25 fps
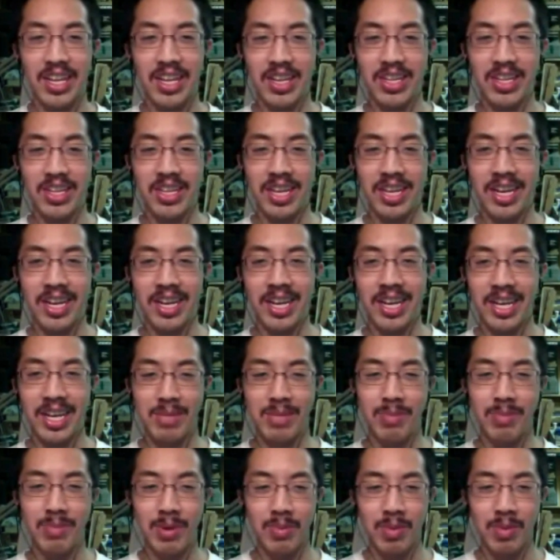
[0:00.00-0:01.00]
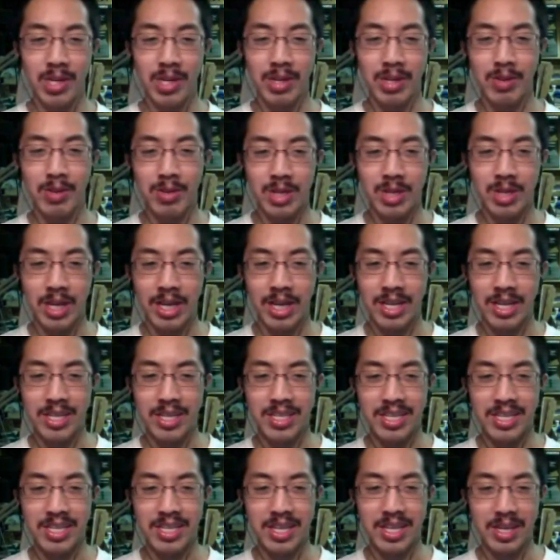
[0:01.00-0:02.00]
Yeah, it's been one of those days.
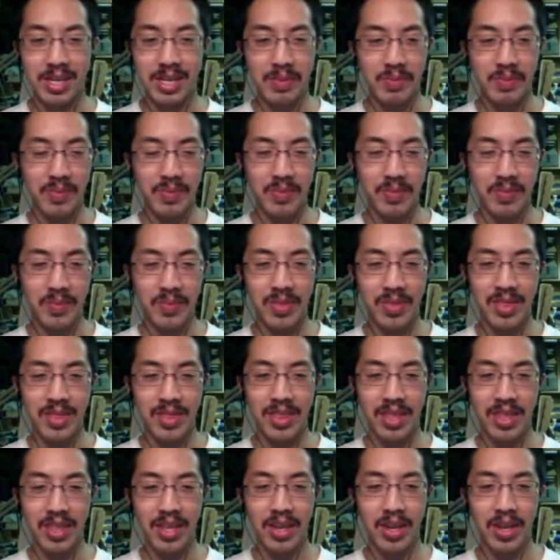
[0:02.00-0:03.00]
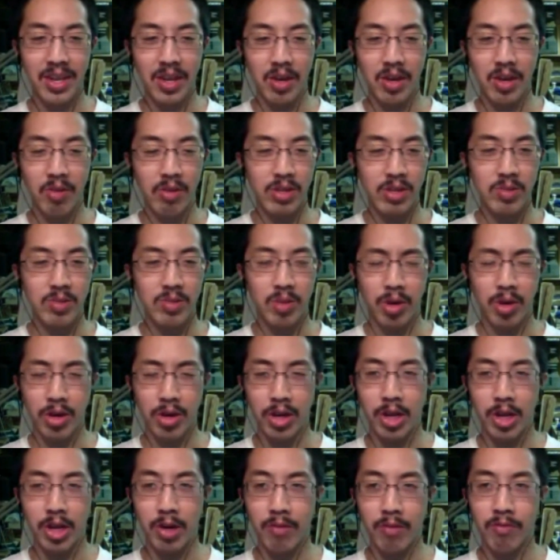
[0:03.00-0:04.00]
Um, Chris Wong
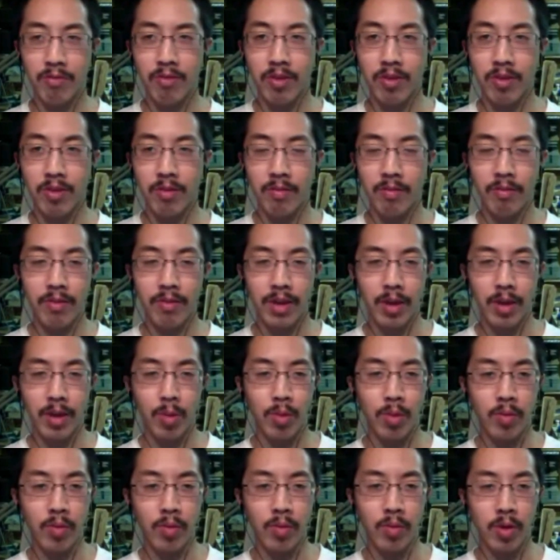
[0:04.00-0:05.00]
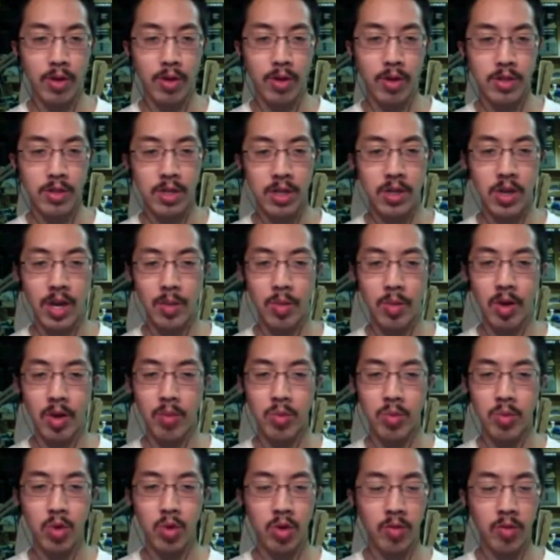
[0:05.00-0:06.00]
here from Flair Woodworks and Time
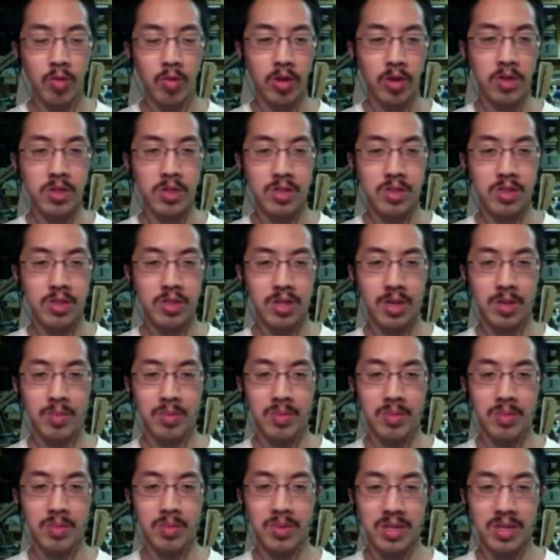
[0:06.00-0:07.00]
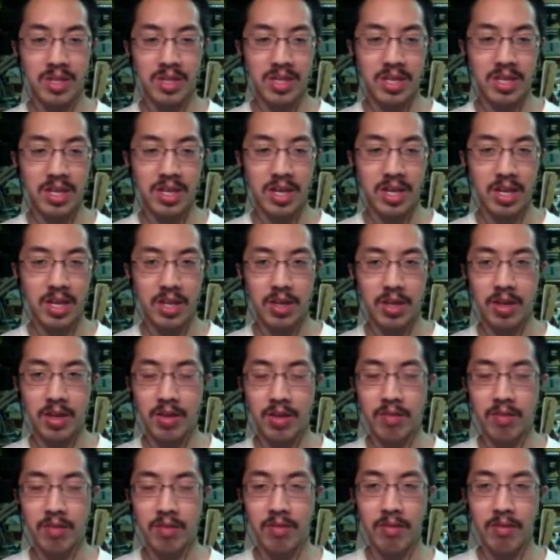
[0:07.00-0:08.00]
Warp Toolworks. Um, you
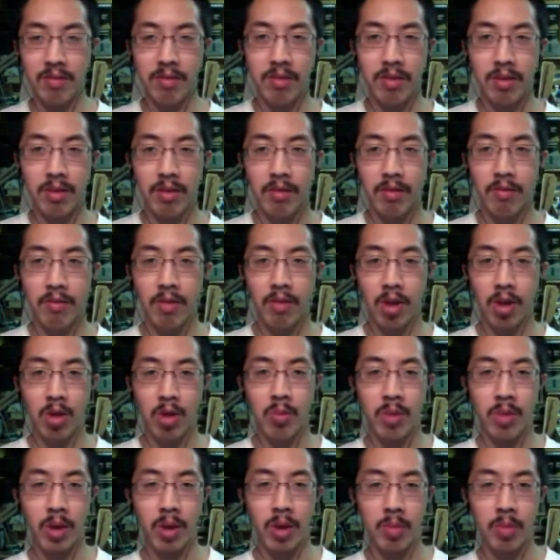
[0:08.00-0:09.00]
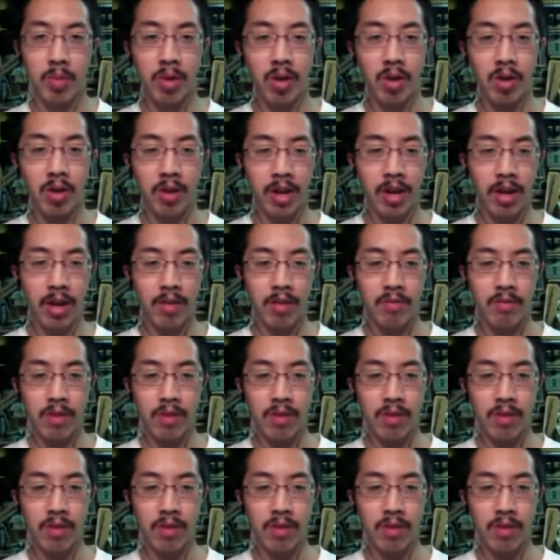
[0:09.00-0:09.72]
can follow my blog at